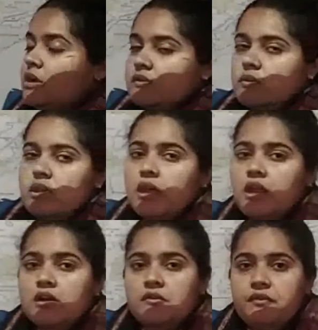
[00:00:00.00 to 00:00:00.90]
So there
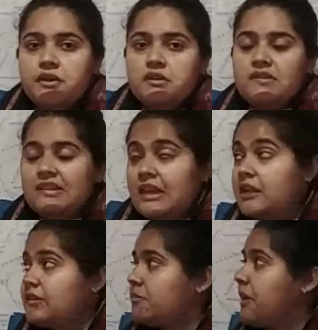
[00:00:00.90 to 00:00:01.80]
are different
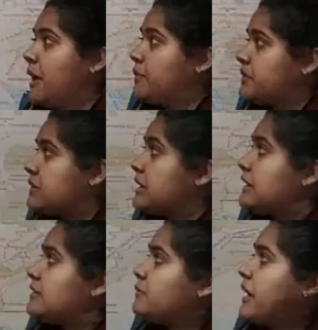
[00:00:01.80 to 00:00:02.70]
states maps,
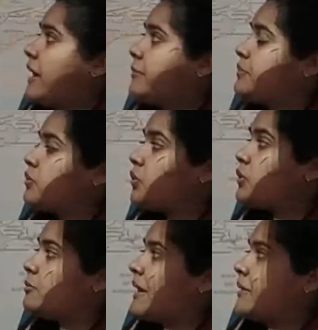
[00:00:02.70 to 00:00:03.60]
cities map,
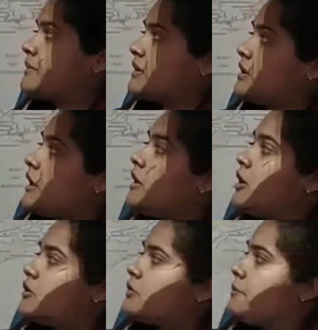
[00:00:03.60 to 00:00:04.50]
road maps are
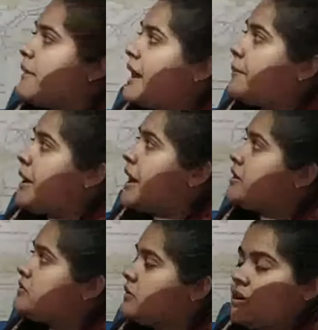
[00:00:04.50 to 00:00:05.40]
there. So map
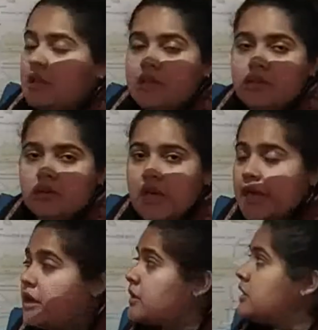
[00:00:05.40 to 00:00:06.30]
are generally
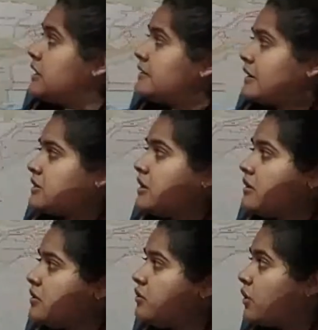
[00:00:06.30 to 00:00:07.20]
these are
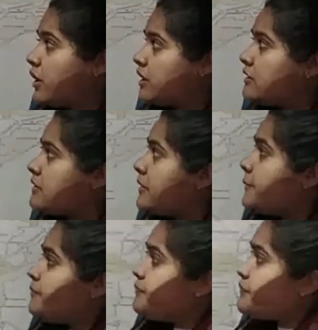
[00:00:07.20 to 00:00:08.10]
the drawings.
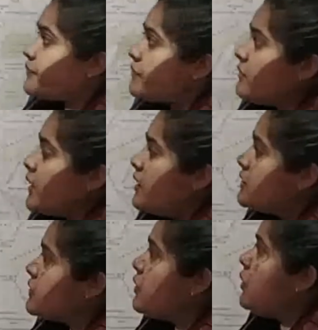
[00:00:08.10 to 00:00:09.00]

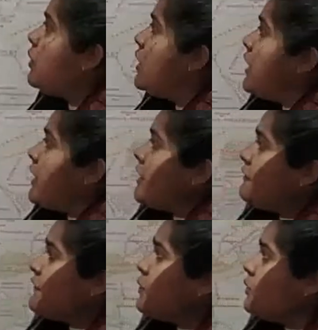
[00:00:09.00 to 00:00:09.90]
So
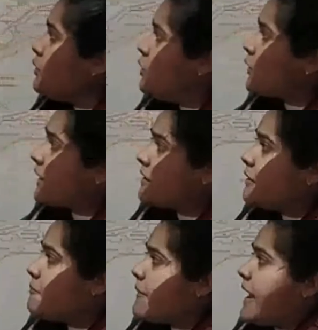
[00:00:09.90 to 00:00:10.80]
if you look at
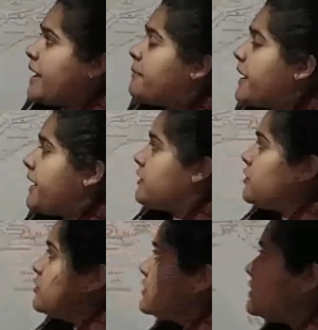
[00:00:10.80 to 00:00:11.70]
the map and
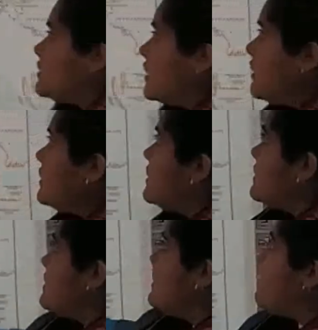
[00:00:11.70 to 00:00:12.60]

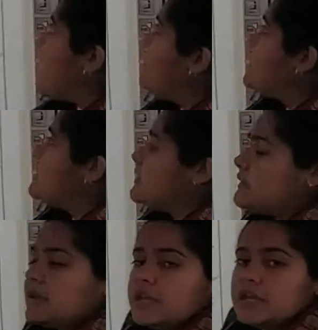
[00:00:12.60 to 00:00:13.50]
this is a map, this
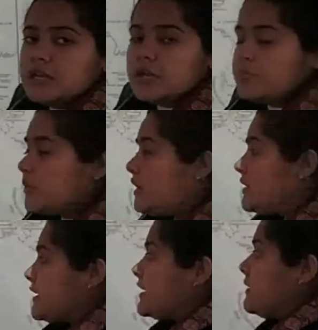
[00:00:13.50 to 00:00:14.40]
is an Indian
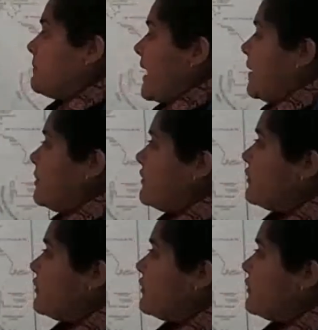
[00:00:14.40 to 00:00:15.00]
political map.